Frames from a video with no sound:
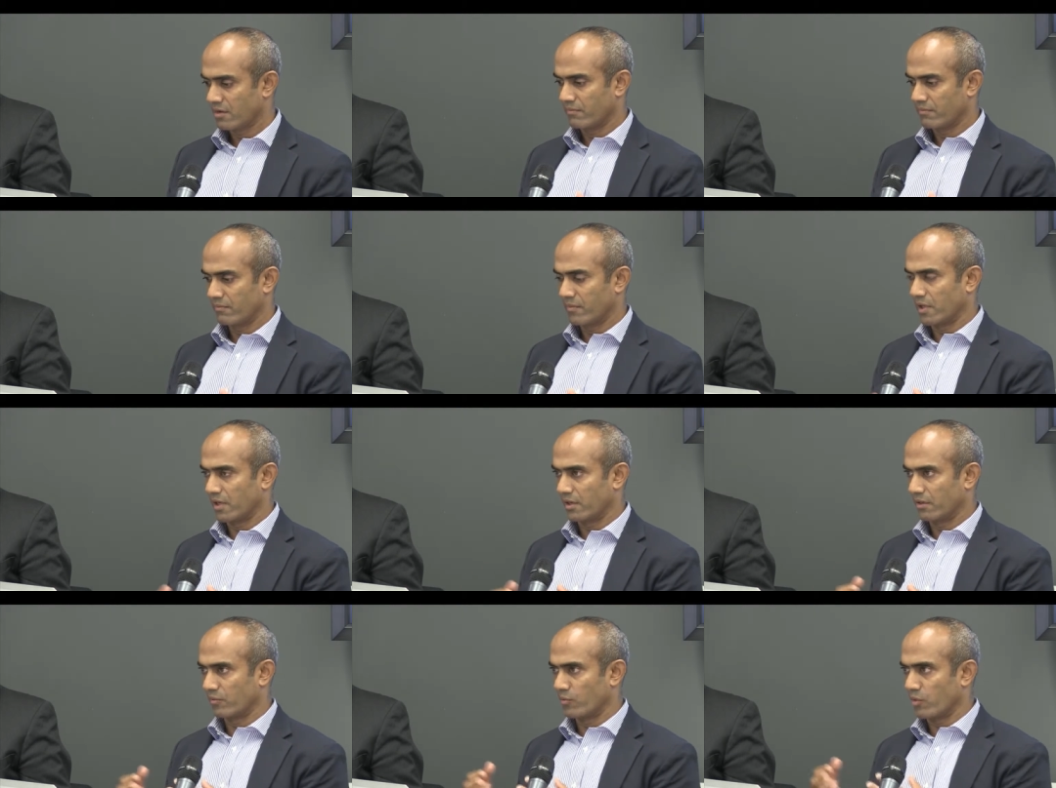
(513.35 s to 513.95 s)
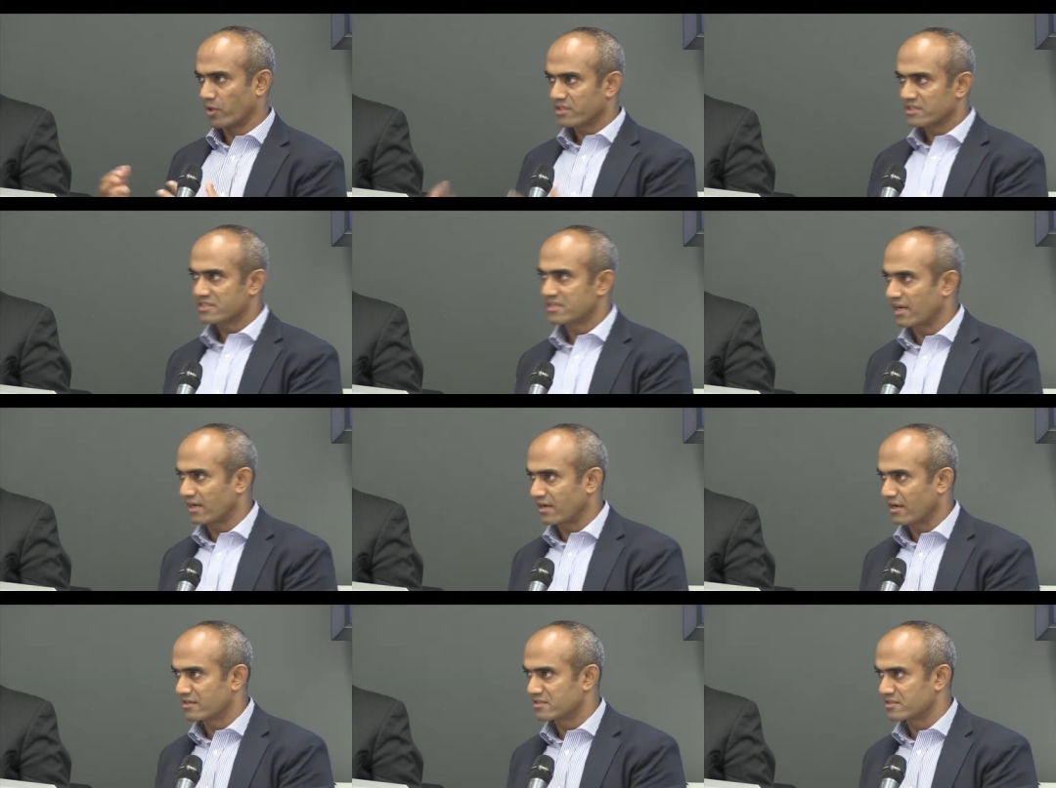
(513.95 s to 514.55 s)
But what
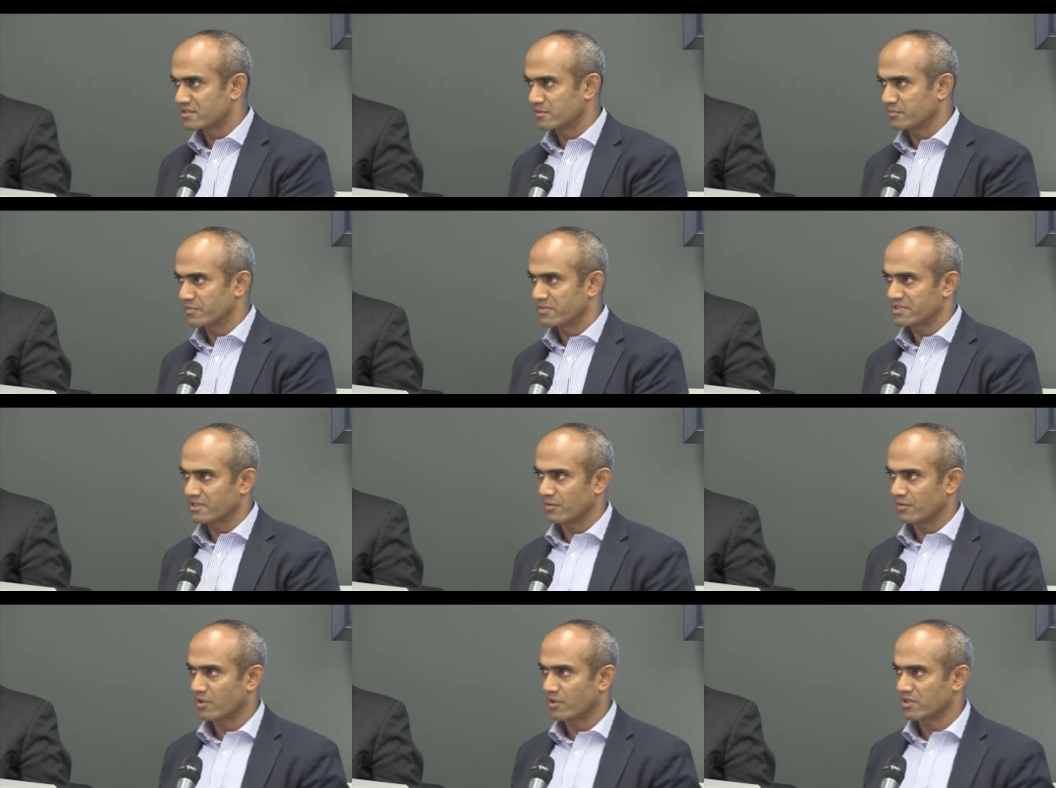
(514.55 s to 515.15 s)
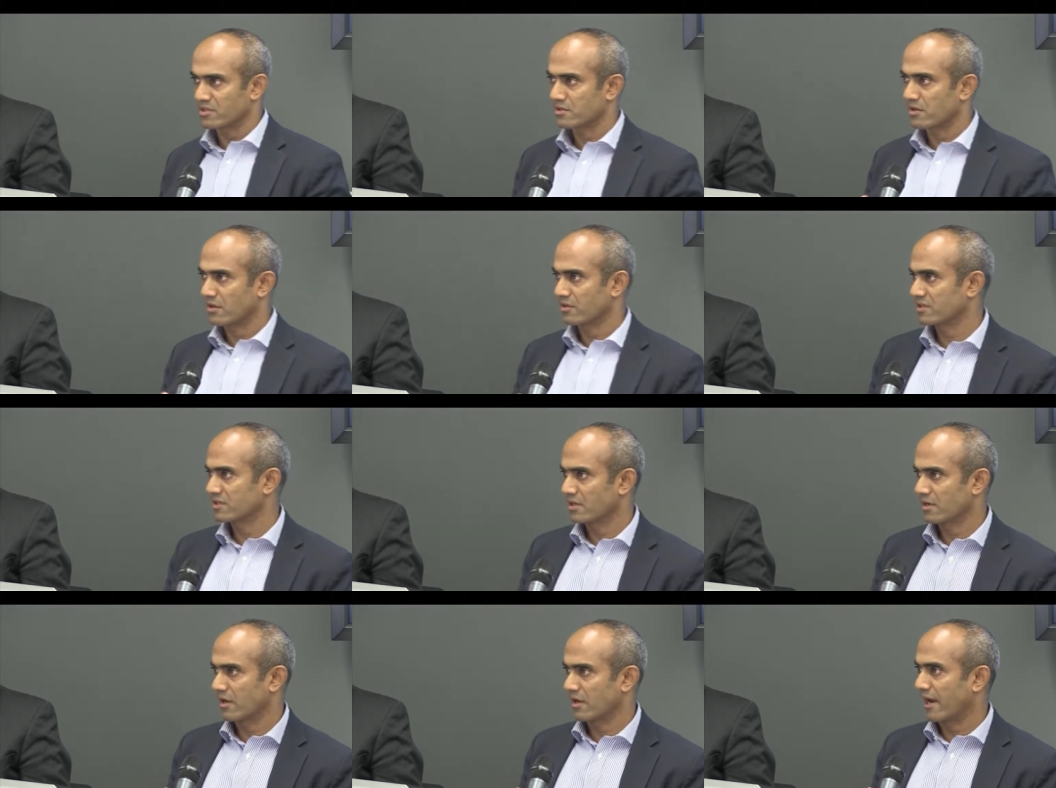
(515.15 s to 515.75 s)
state legitimacy, what's
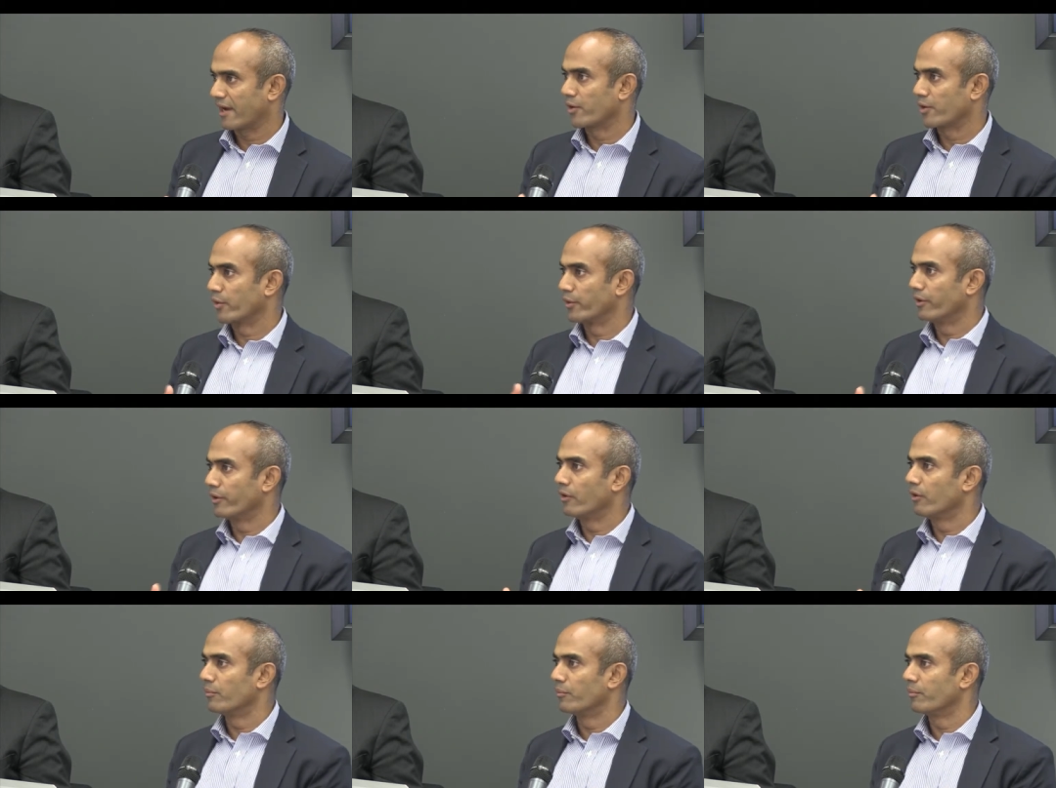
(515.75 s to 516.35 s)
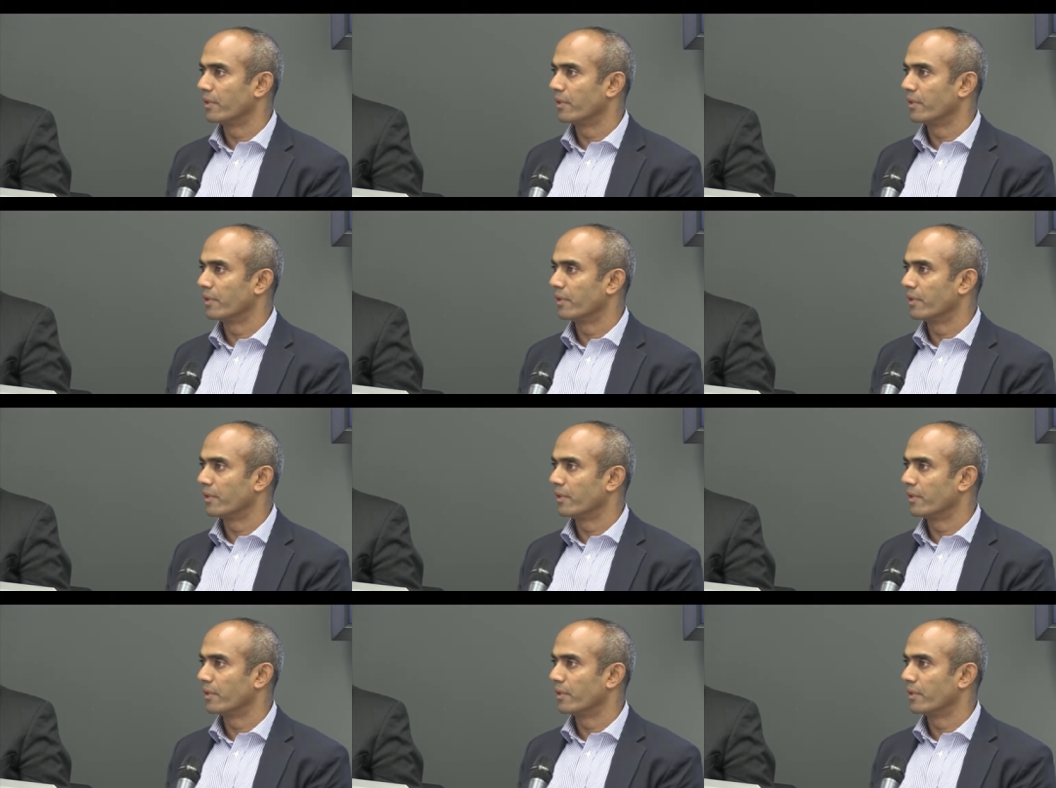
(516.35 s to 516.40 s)
non-state, I don't know.